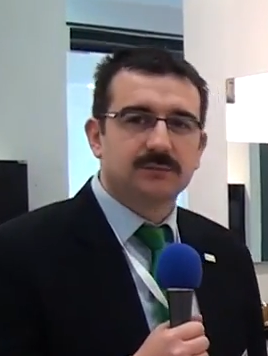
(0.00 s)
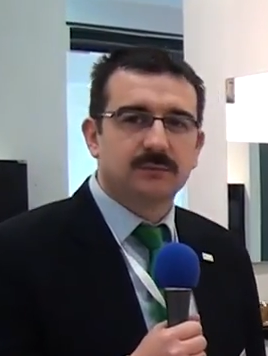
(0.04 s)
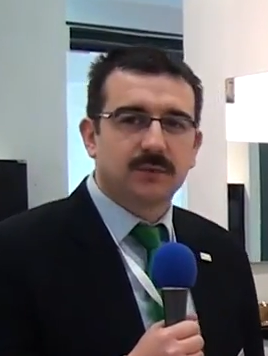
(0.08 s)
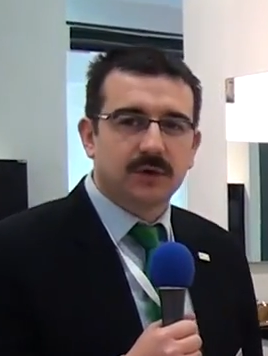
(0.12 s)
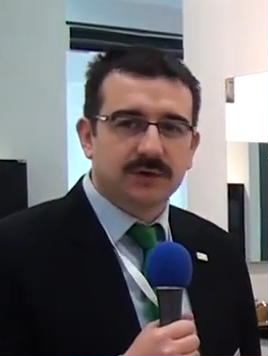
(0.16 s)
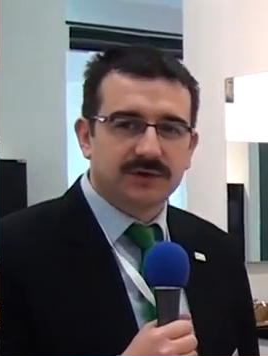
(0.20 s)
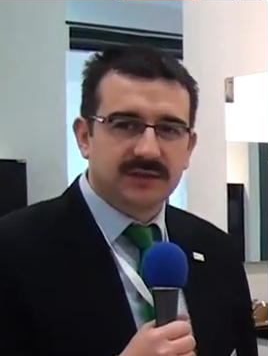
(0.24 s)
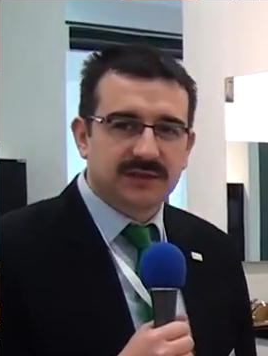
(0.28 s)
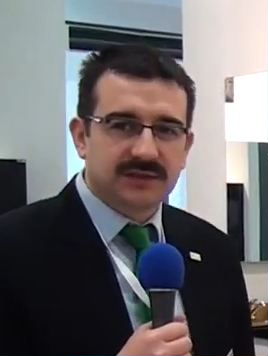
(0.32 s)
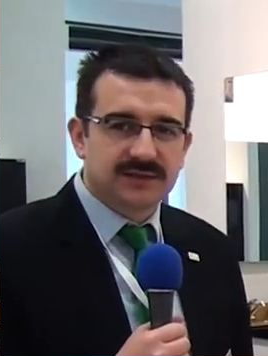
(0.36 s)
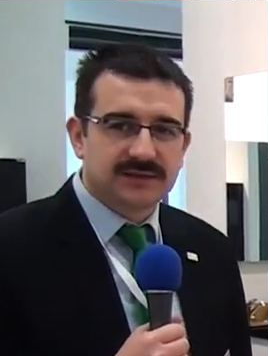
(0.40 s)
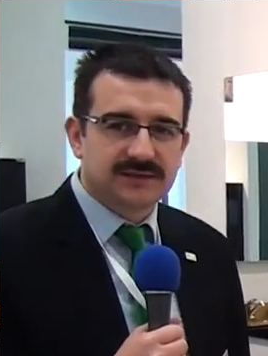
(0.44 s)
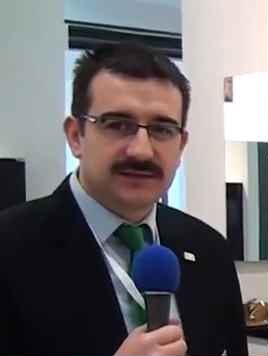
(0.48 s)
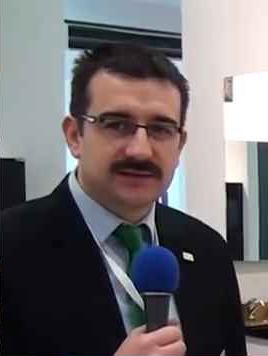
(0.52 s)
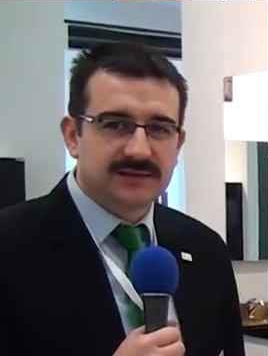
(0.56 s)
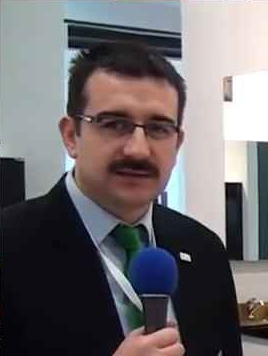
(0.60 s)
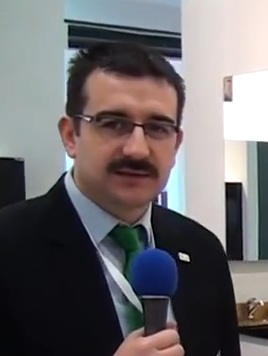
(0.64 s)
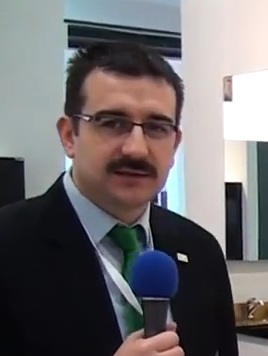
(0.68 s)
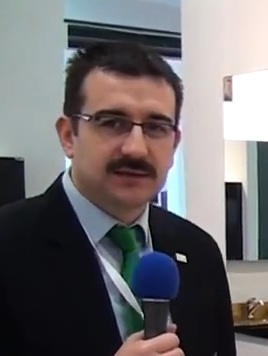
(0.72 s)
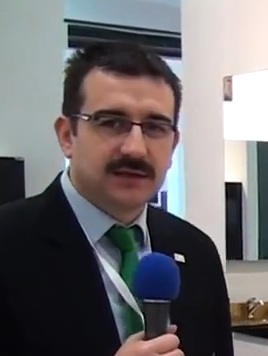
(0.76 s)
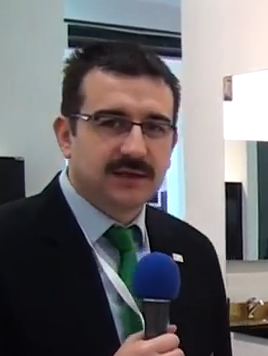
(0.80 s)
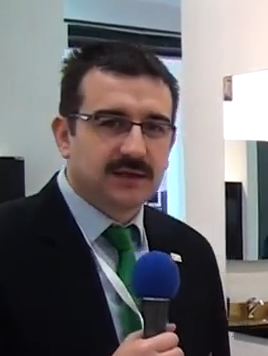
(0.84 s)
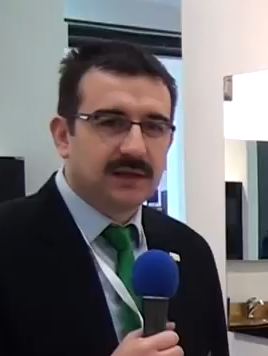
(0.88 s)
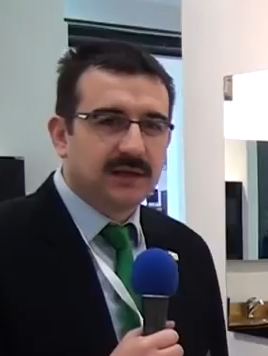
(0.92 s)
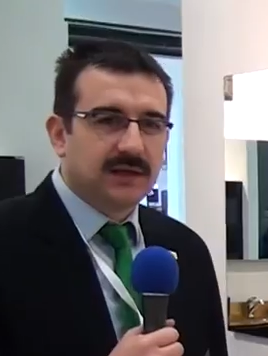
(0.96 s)
models
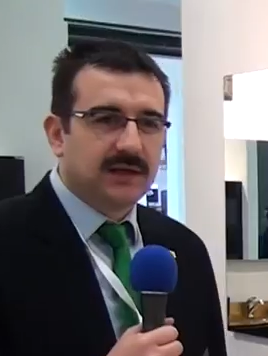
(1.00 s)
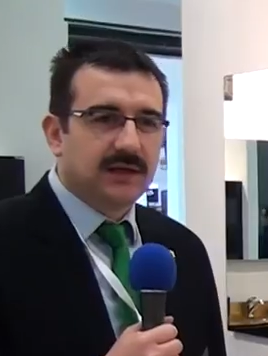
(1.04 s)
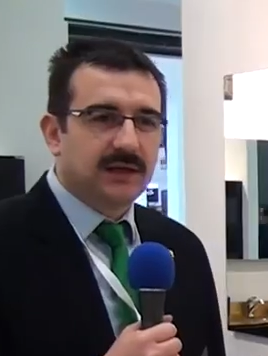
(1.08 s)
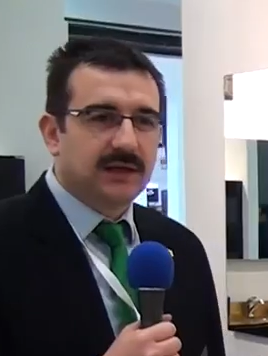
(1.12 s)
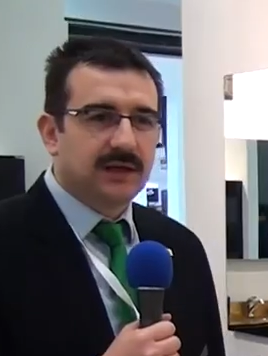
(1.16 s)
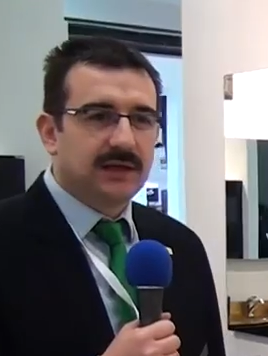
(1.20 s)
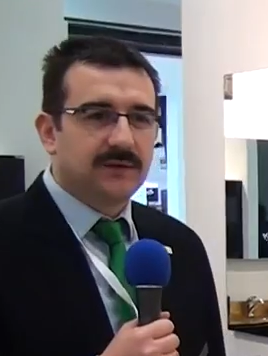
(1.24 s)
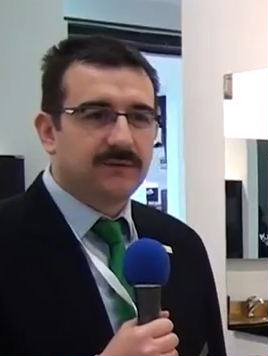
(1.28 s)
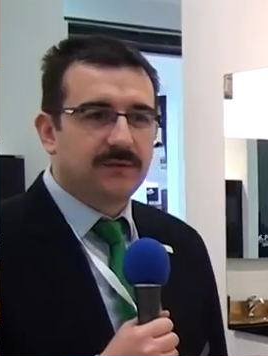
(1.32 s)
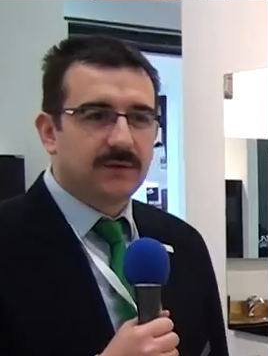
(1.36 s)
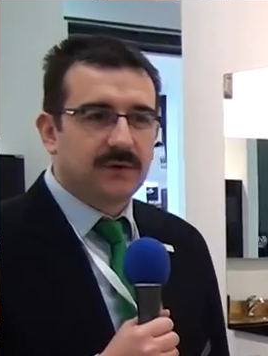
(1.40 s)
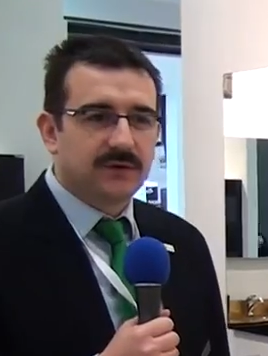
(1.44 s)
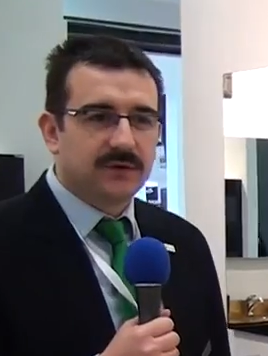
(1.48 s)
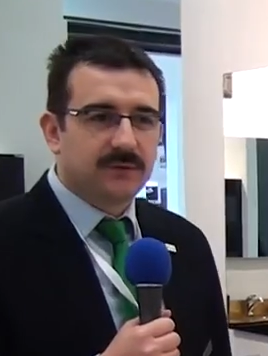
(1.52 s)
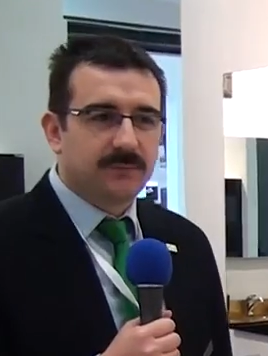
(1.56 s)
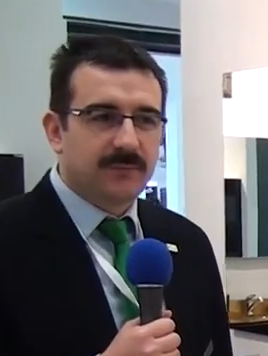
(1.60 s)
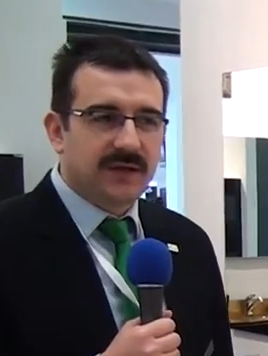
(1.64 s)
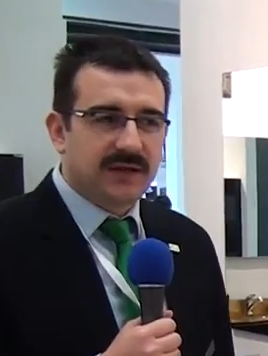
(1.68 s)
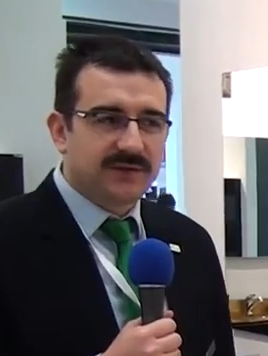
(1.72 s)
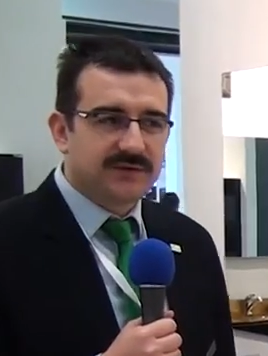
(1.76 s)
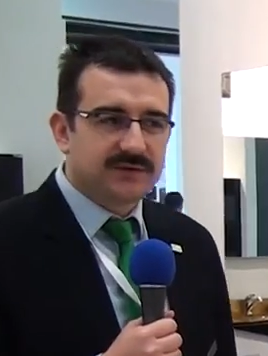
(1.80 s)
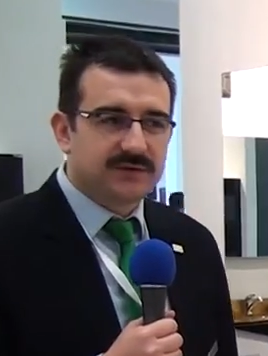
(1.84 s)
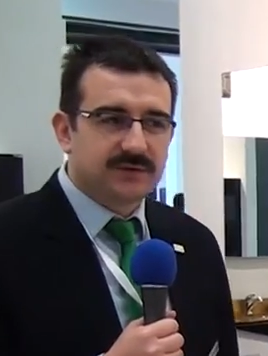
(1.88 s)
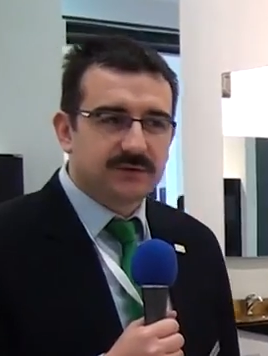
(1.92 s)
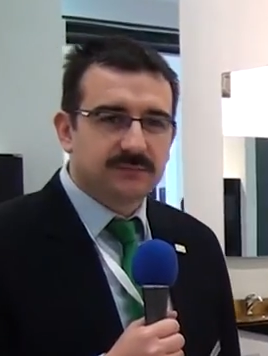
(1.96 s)
for the
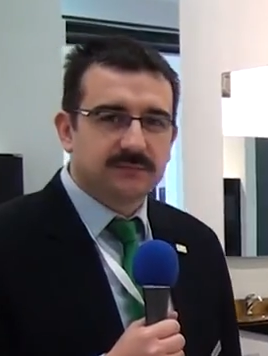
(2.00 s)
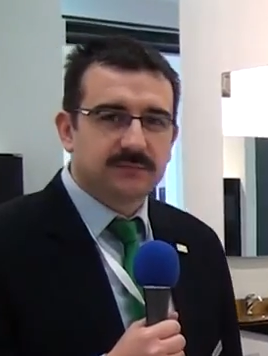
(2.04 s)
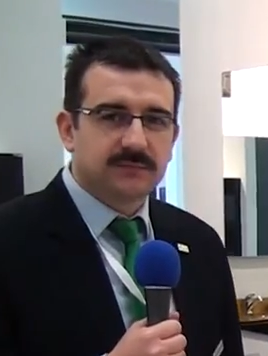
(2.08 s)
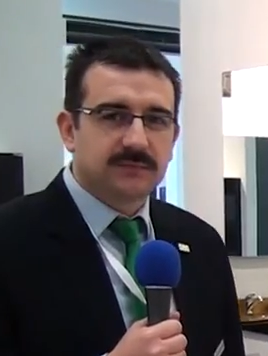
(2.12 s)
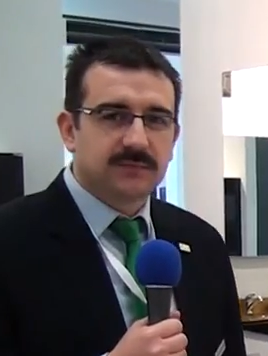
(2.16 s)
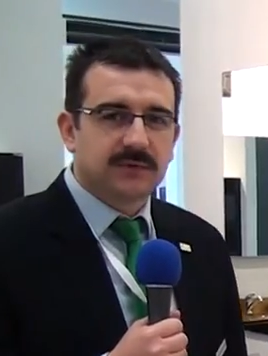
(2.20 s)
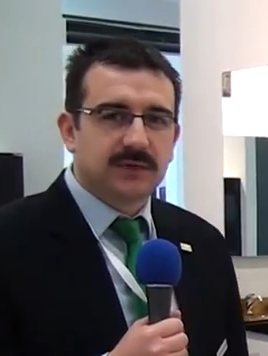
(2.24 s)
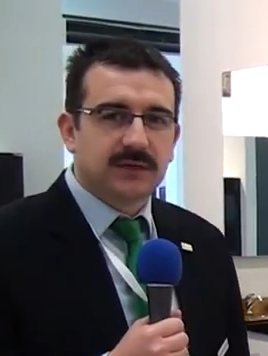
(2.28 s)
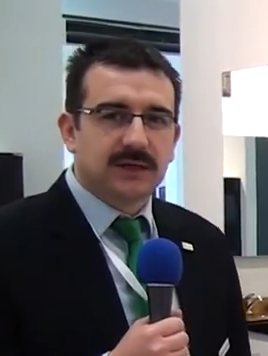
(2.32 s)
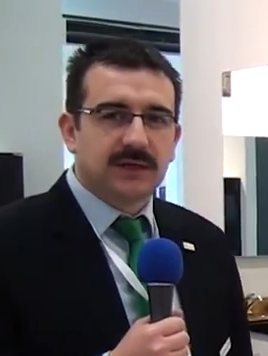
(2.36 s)
bathroom,